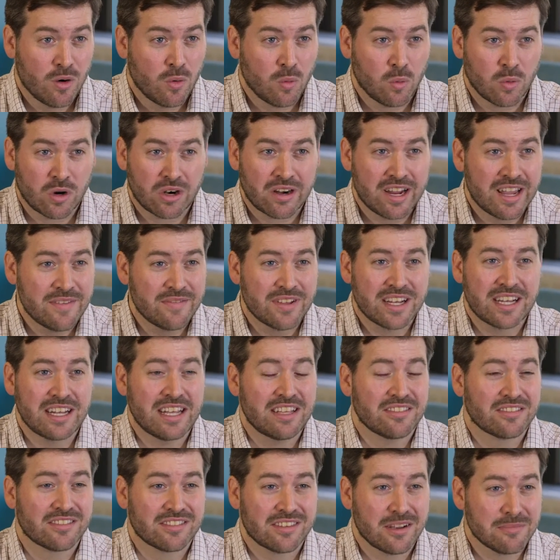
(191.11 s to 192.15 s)
We're even,
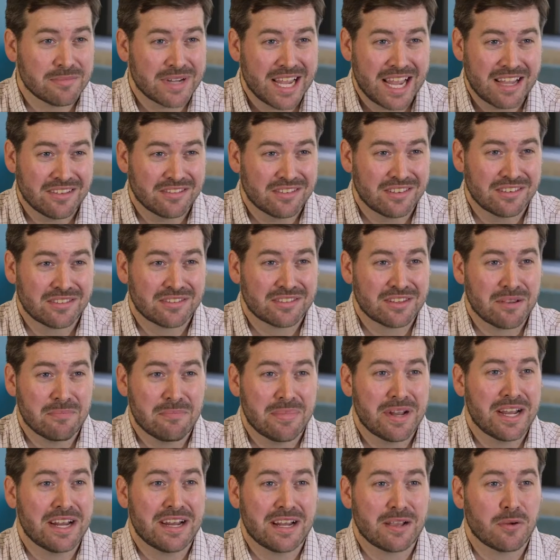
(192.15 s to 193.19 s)
in some cases,
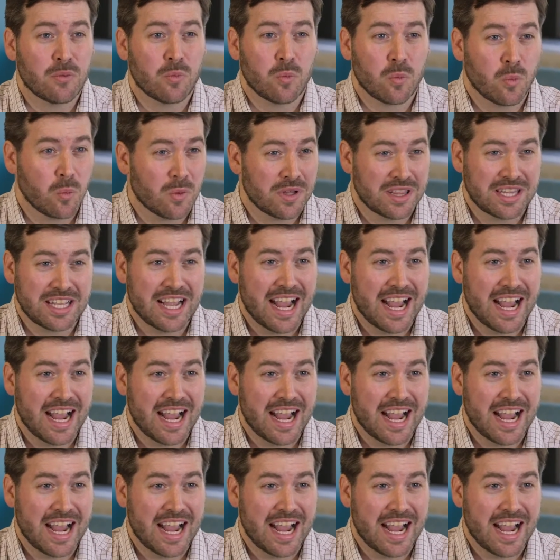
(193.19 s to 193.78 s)
competing with the